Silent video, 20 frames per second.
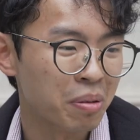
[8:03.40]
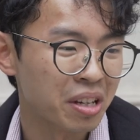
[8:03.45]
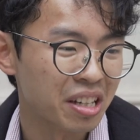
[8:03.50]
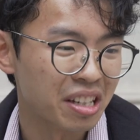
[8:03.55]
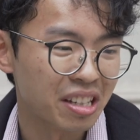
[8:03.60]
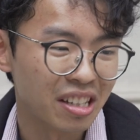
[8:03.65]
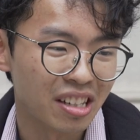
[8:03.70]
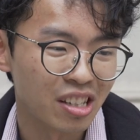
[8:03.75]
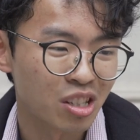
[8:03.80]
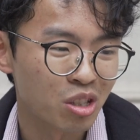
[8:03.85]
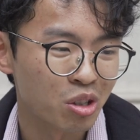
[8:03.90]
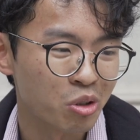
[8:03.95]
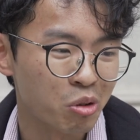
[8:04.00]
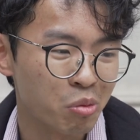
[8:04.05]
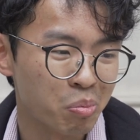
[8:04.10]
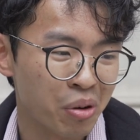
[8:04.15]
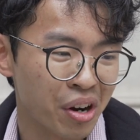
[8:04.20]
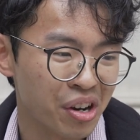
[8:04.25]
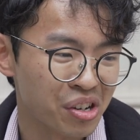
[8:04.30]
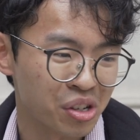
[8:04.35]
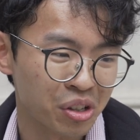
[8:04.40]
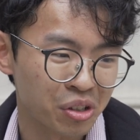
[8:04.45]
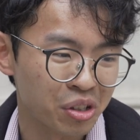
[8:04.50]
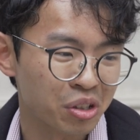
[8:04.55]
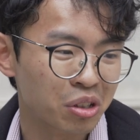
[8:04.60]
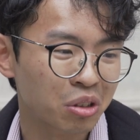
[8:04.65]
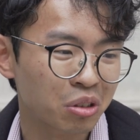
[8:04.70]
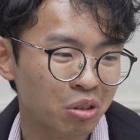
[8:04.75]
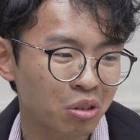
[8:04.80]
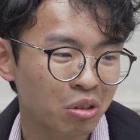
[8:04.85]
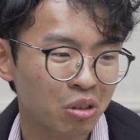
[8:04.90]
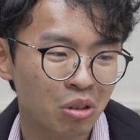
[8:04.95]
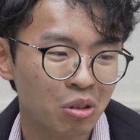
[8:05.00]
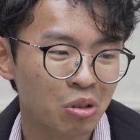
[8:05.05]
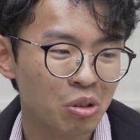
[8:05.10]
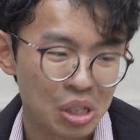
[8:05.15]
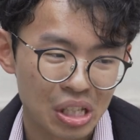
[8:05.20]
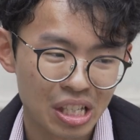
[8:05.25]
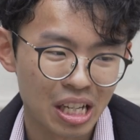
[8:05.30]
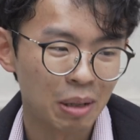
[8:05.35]
peers to pressure you to
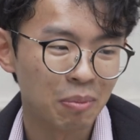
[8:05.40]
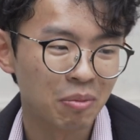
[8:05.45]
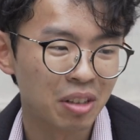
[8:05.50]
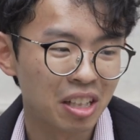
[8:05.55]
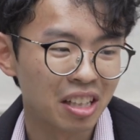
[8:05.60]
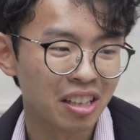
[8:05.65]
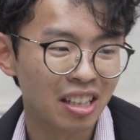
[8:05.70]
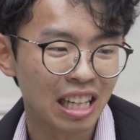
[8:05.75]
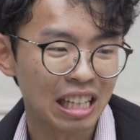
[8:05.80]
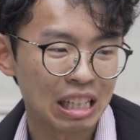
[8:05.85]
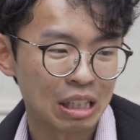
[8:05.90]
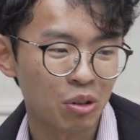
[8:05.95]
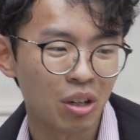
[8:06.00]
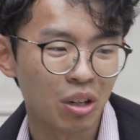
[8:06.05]
do something that